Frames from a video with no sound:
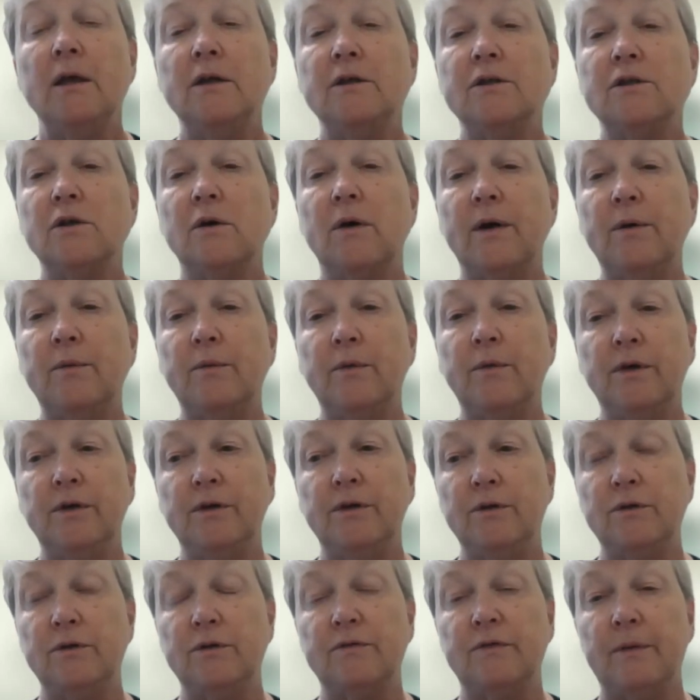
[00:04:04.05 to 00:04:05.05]
So I will
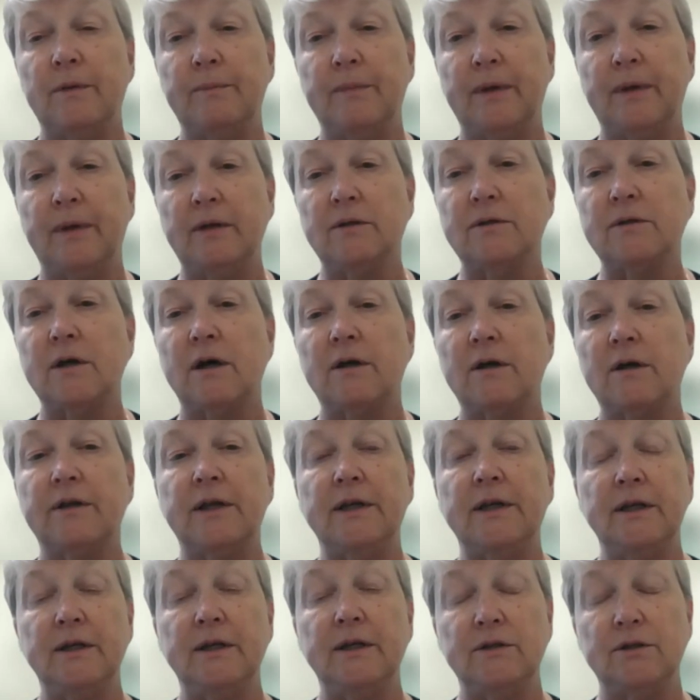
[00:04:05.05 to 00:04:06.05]
use fenbendazole
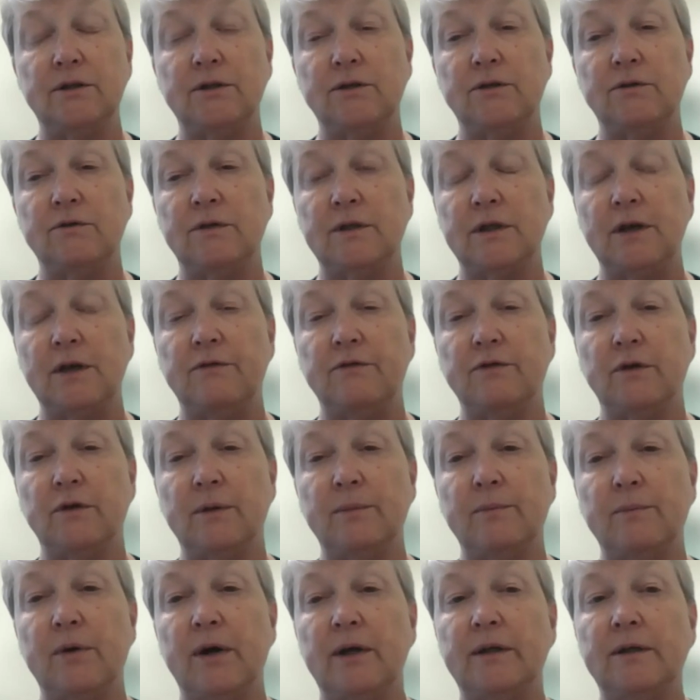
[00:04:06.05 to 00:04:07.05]
that is safe
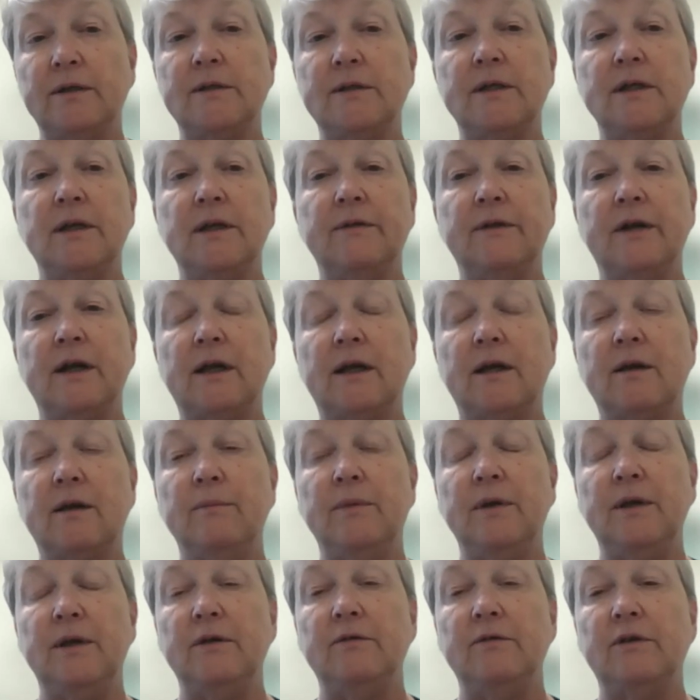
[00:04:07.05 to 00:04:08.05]
during pregnancy, and that can
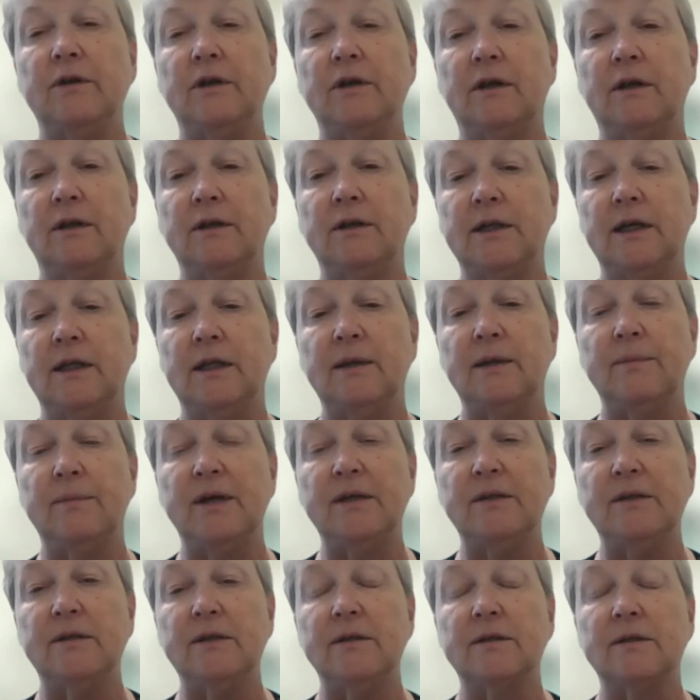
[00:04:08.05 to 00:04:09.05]
be given on a daily
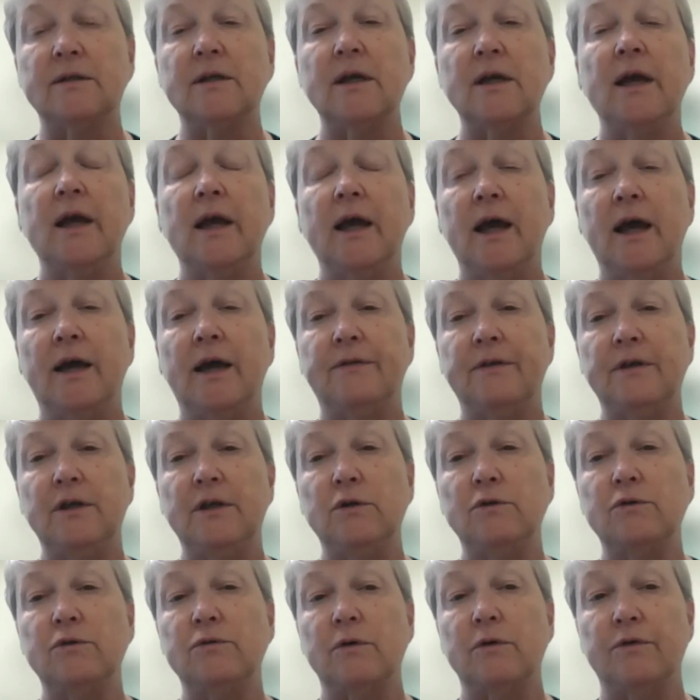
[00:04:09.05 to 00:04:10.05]
basis at the
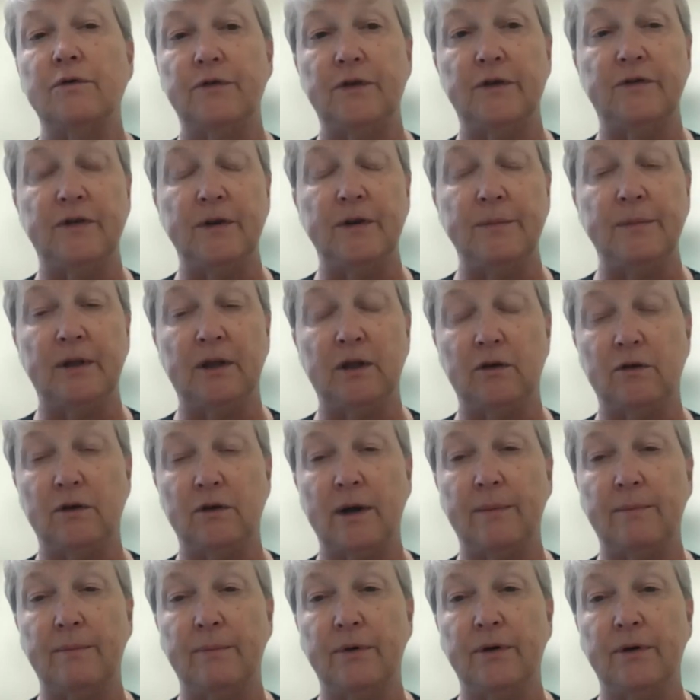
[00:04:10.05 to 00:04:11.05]
usual 50
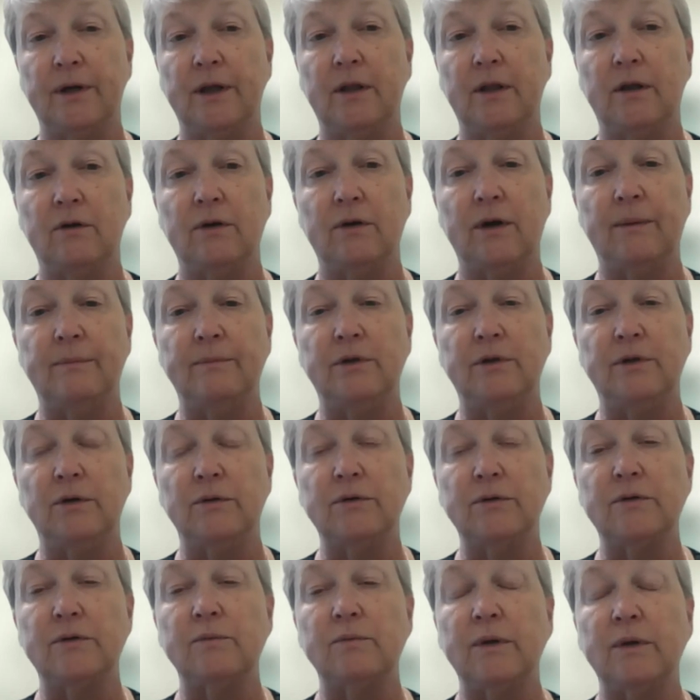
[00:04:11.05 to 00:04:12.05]
milligram per kilogram
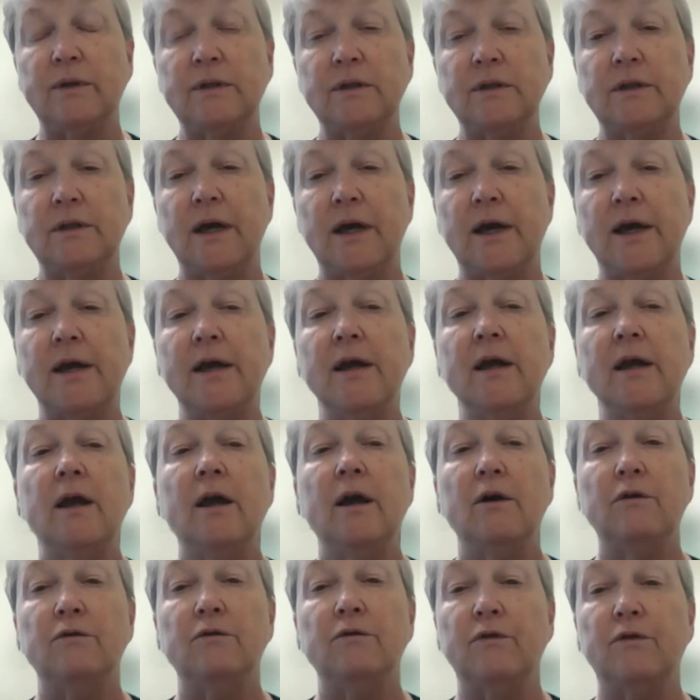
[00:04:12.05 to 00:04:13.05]
dose once a day
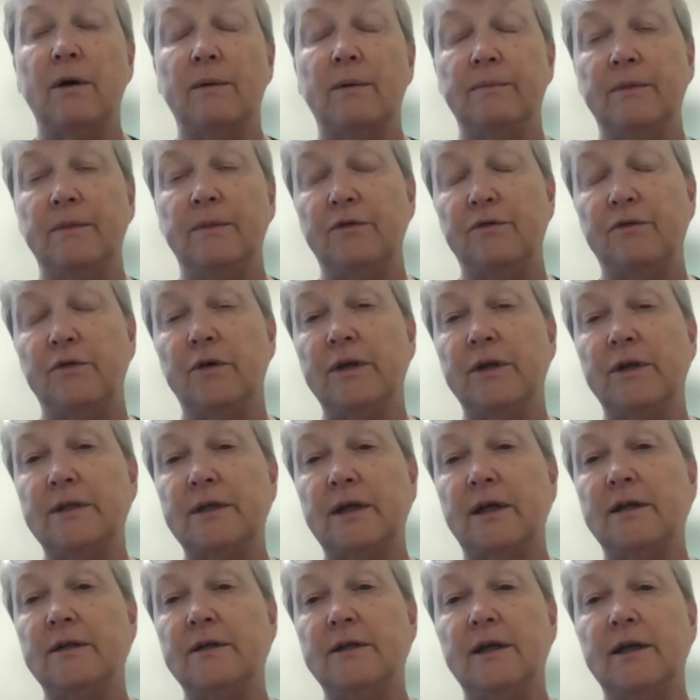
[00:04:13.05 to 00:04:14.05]
from the
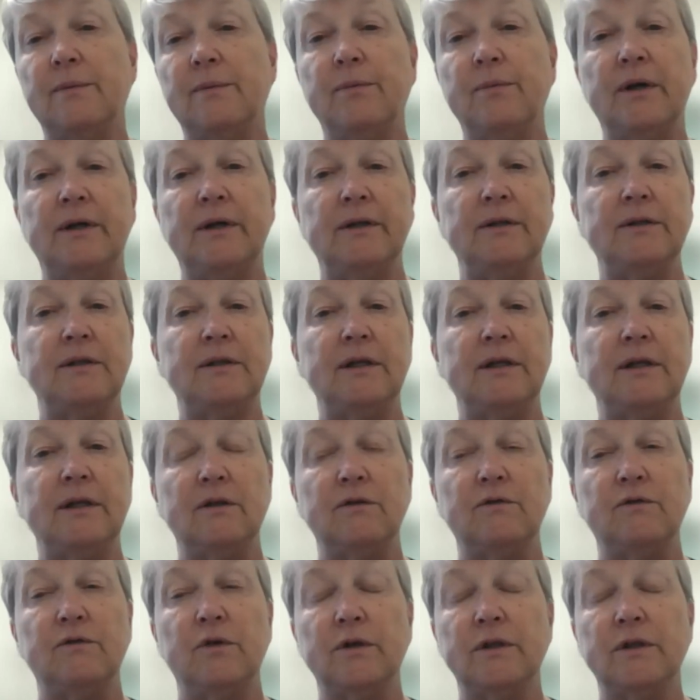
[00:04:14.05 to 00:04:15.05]
42nd day of pregnancy to
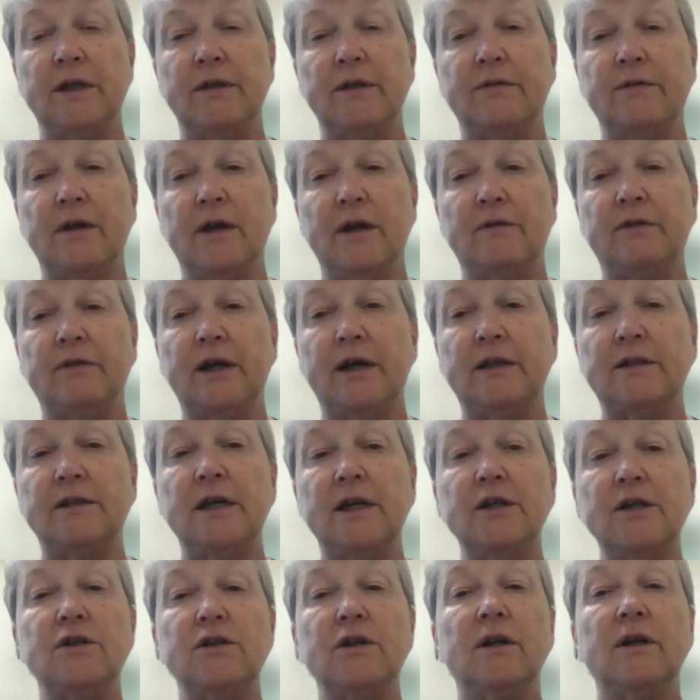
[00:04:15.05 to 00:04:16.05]
the 14th day of
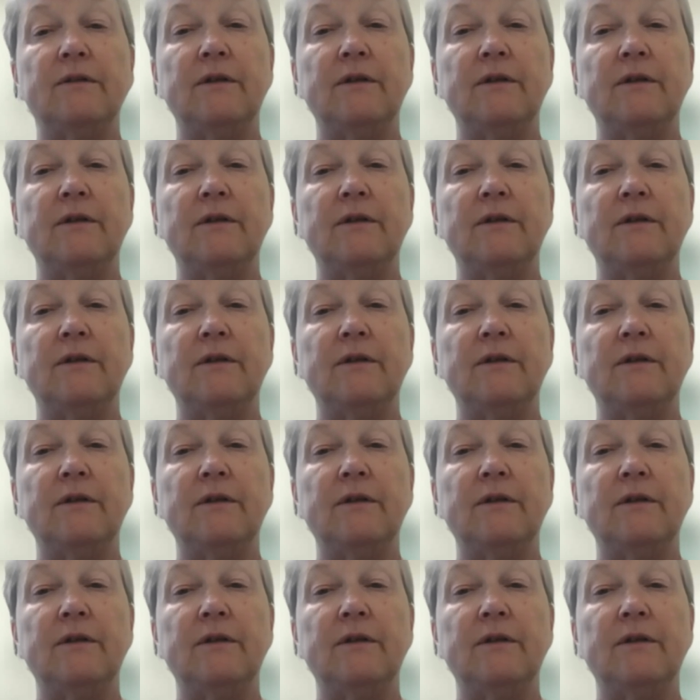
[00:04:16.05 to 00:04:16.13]
lactation.